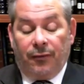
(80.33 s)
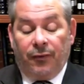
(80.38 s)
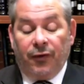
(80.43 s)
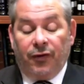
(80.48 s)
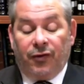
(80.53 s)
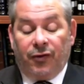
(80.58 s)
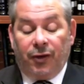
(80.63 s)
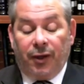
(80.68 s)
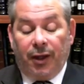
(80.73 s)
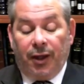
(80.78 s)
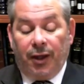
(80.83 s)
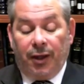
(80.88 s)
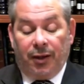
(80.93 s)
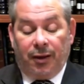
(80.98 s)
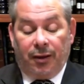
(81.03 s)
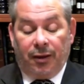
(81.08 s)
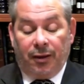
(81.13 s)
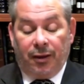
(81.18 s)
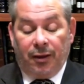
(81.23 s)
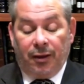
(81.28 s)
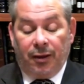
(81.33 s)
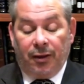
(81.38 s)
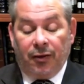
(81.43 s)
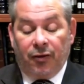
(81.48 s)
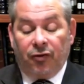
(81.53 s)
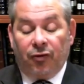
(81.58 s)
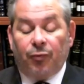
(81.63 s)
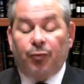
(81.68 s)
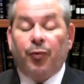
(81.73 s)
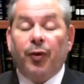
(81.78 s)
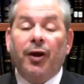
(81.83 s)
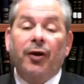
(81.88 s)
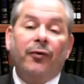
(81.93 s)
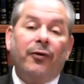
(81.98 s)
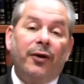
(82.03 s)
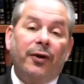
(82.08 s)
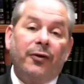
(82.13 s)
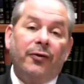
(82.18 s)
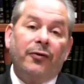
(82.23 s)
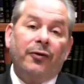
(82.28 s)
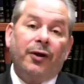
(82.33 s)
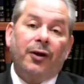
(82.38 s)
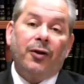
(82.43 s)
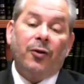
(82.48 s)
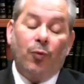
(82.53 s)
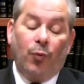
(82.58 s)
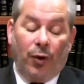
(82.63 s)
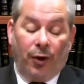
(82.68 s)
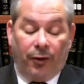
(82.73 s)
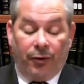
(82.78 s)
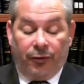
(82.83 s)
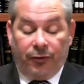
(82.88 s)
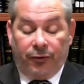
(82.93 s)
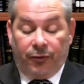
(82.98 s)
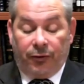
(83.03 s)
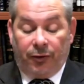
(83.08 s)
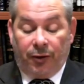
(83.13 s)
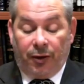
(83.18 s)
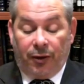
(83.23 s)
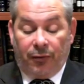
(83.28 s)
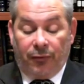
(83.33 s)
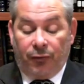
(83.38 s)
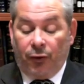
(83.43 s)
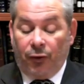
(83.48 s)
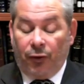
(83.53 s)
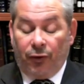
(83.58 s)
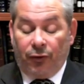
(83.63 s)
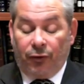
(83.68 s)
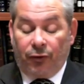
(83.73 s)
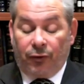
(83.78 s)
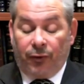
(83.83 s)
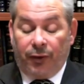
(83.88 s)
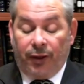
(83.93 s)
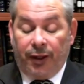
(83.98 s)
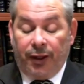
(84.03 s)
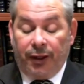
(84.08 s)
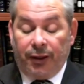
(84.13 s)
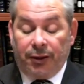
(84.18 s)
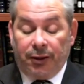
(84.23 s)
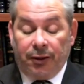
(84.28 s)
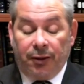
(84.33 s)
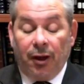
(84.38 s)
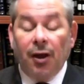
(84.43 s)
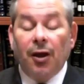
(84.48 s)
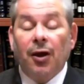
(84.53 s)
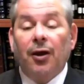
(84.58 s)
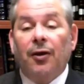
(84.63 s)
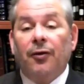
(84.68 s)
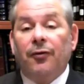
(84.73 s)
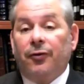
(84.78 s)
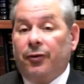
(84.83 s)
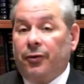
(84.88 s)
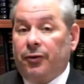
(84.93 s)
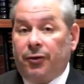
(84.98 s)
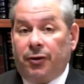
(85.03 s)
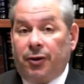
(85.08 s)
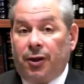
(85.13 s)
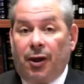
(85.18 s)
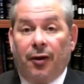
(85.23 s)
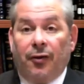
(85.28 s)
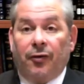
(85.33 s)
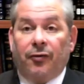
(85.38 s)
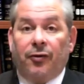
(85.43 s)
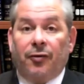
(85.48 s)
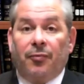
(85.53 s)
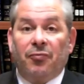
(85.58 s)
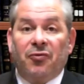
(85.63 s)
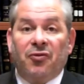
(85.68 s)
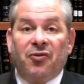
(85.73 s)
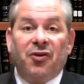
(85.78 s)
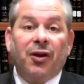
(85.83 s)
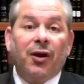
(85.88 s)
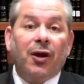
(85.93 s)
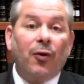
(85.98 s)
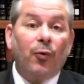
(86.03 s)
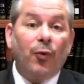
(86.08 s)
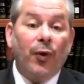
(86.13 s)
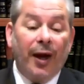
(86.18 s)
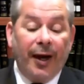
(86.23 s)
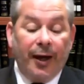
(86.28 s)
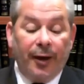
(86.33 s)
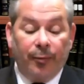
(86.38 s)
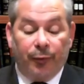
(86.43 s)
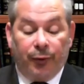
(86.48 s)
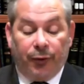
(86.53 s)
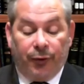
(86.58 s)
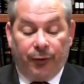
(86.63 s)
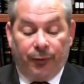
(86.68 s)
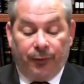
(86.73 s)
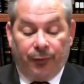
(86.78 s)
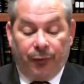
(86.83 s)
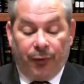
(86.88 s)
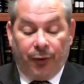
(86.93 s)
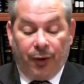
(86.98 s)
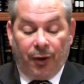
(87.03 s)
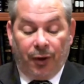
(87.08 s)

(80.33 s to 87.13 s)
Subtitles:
for seeing and experiencing the wonders of God's creation, such as seeing a rainbow,